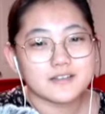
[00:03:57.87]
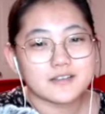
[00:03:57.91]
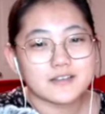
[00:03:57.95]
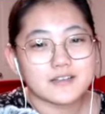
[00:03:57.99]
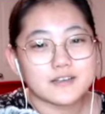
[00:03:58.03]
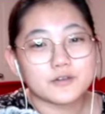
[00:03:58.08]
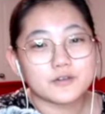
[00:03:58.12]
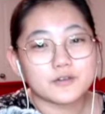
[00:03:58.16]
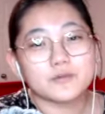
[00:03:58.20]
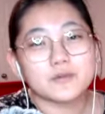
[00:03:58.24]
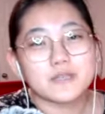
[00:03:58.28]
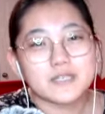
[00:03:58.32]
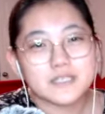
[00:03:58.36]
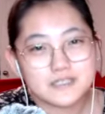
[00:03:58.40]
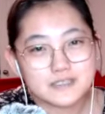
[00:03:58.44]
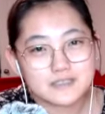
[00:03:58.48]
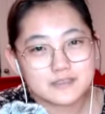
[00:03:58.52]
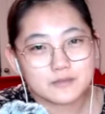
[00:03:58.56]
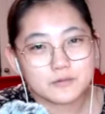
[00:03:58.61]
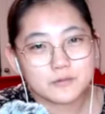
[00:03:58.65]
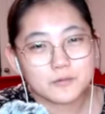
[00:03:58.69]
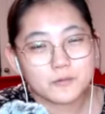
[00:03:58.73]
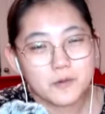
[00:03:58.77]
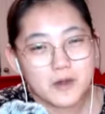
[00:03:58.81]
a
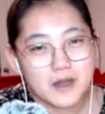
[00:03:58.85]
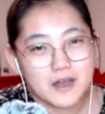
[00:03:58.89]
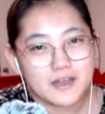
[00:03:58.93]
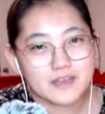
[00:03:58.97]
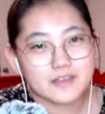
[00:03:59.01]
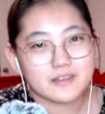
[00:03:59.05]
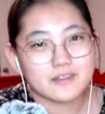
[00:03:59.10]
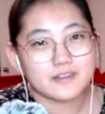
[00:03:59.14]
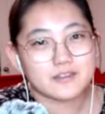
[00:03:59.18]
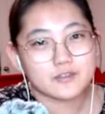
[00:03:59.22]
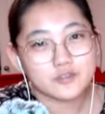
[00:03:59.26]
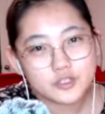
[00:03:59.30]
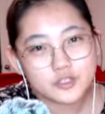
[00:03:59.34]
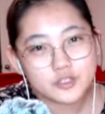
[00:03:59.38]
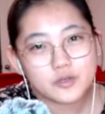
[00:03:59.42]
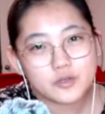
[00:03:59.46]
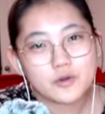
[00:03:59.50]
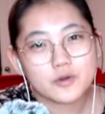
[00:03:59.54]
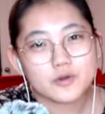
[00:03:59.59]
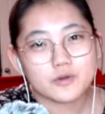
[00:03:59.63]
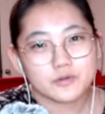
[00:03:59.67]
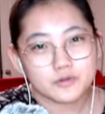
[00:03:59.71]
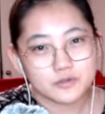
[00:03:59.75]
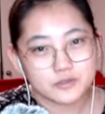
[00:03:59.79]
reason why they
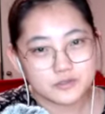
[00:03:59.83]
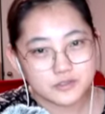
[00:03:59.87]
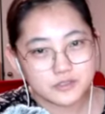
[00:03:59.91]
chose